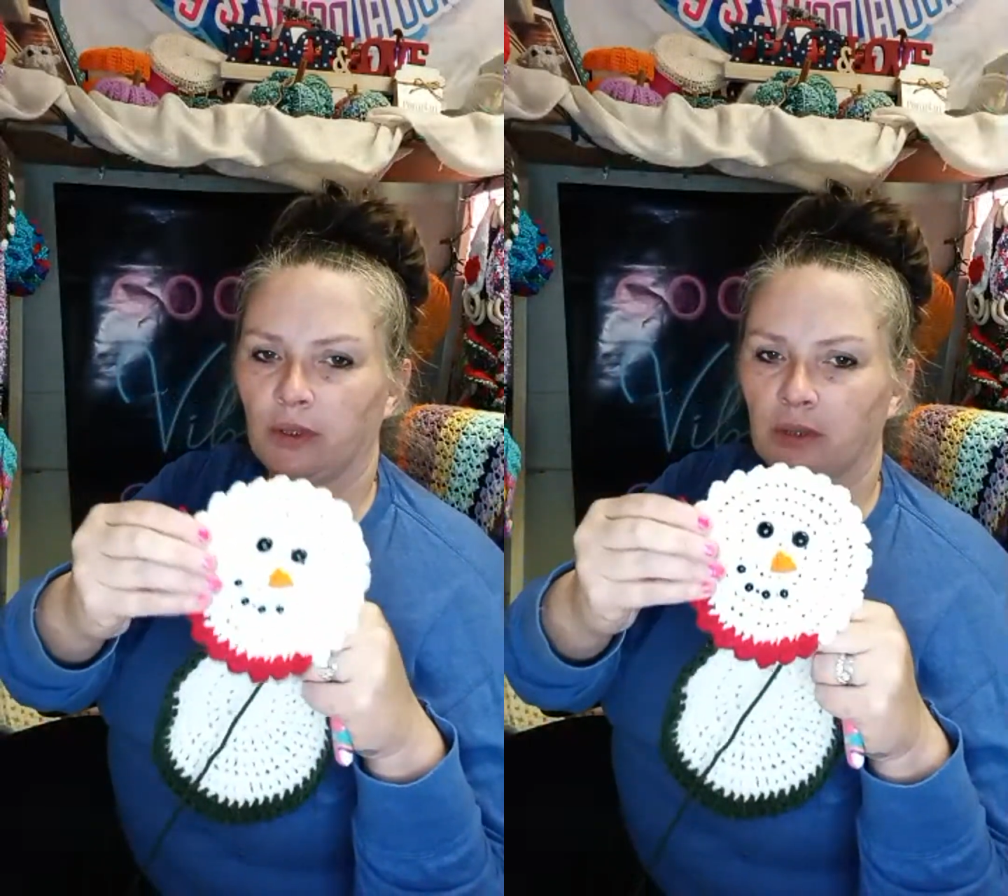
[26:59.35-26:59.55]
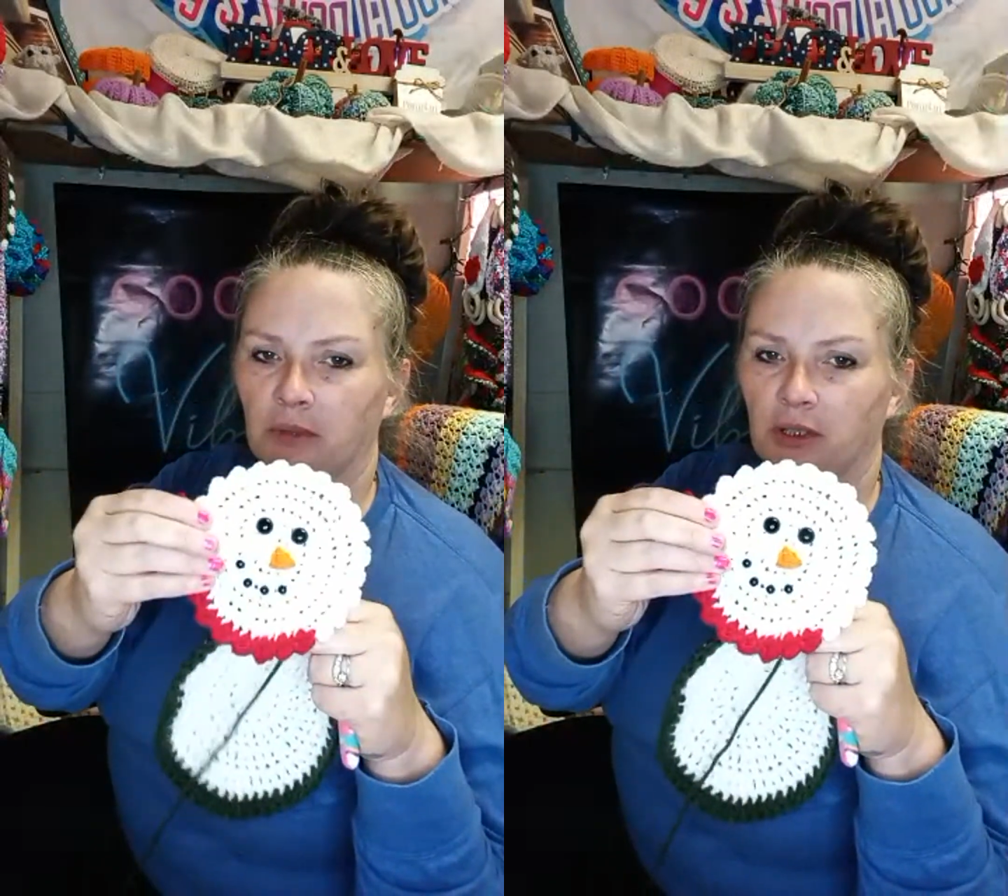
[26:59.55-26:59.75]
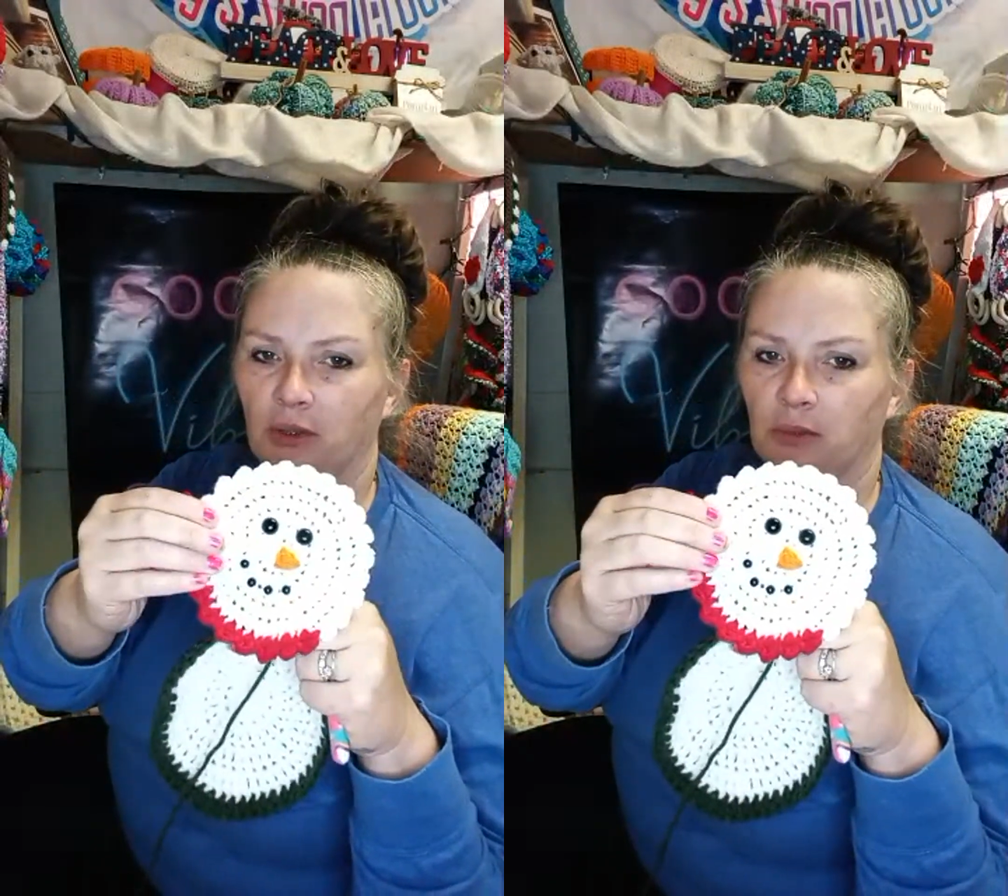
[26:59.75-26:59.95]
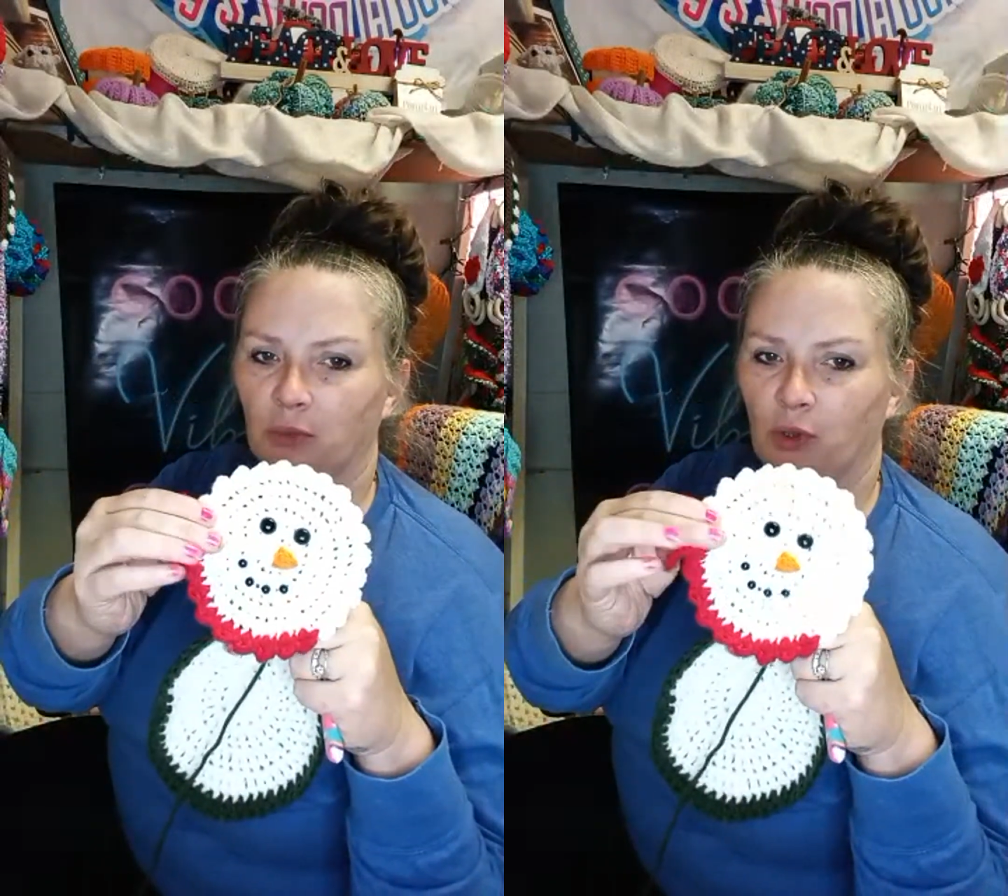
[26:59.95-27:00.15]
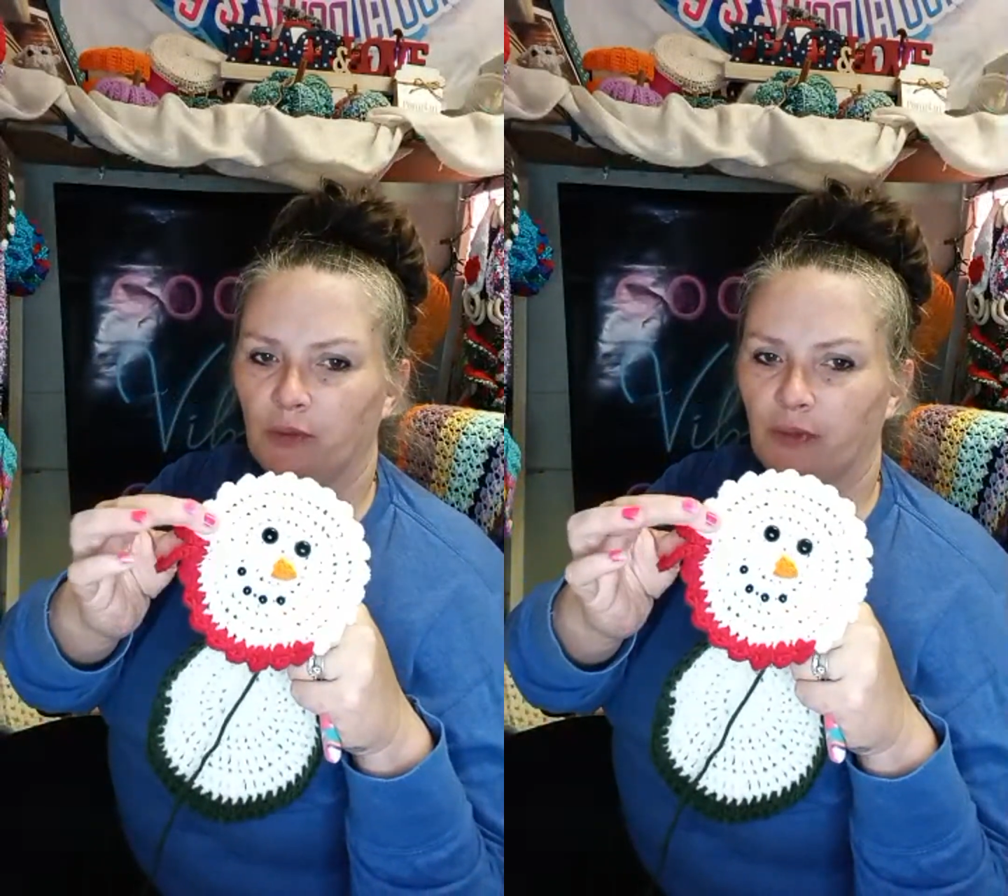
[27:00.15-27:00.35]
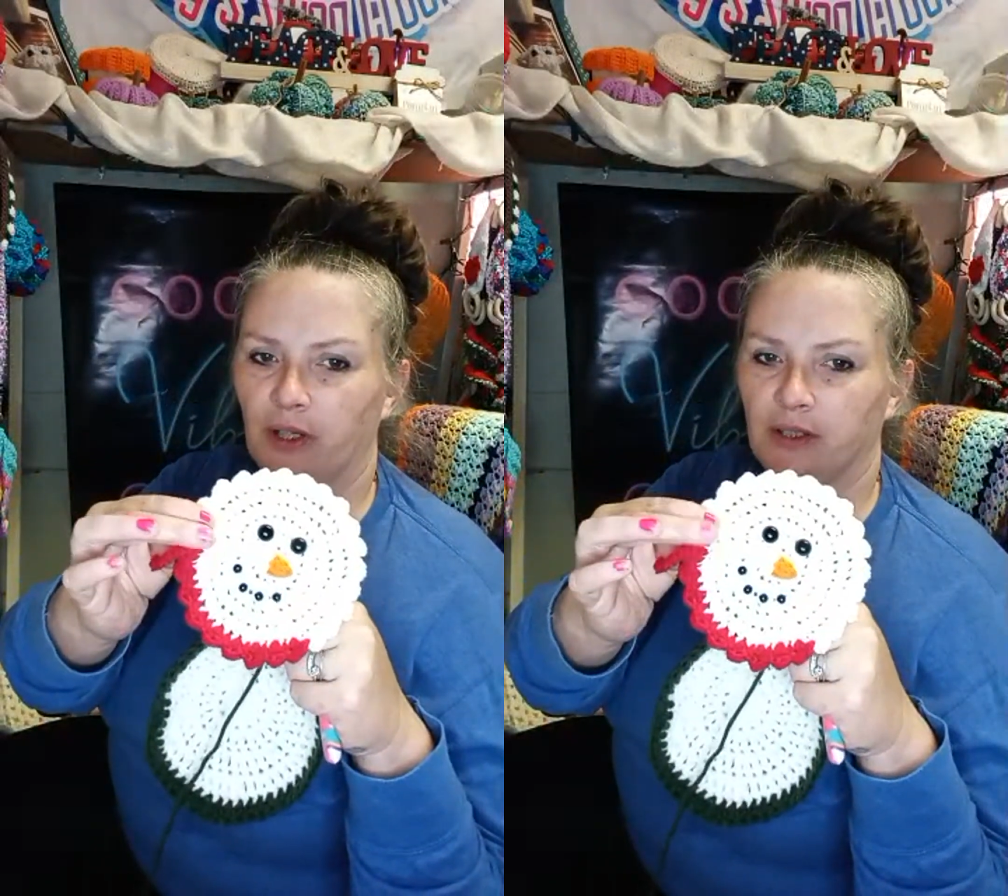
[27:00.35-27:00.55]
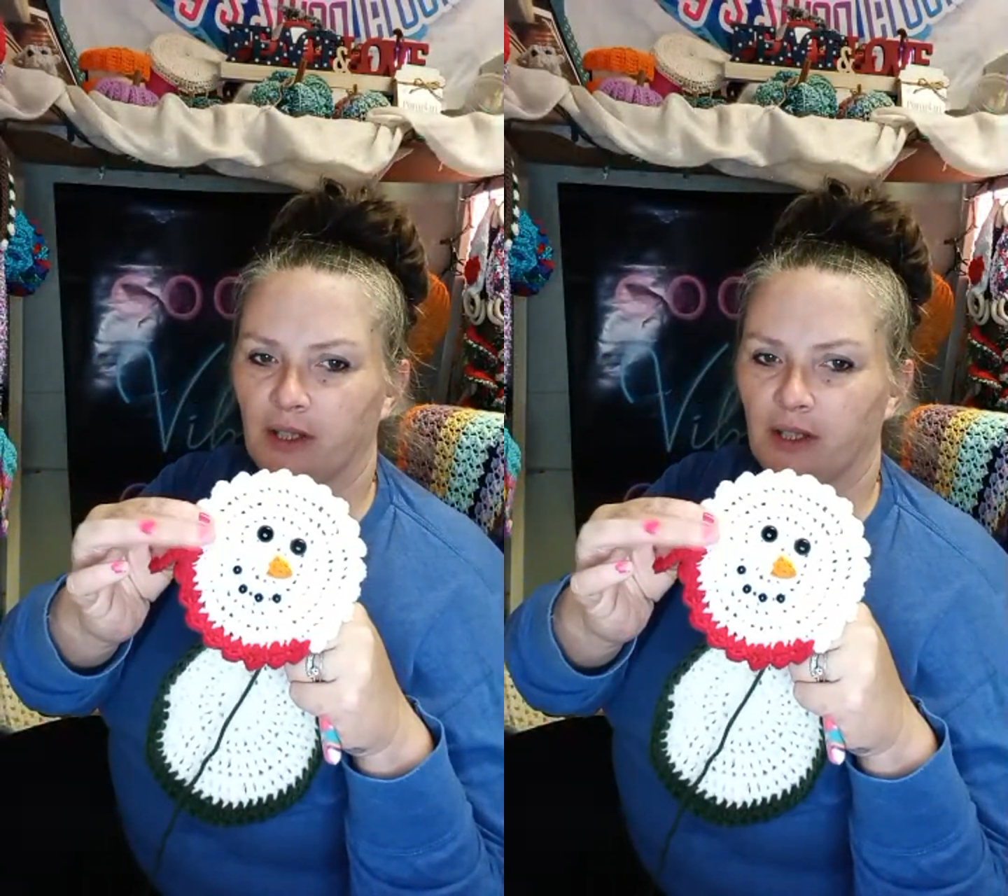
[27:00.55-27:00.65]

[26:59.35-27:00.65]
to be doing more of these. I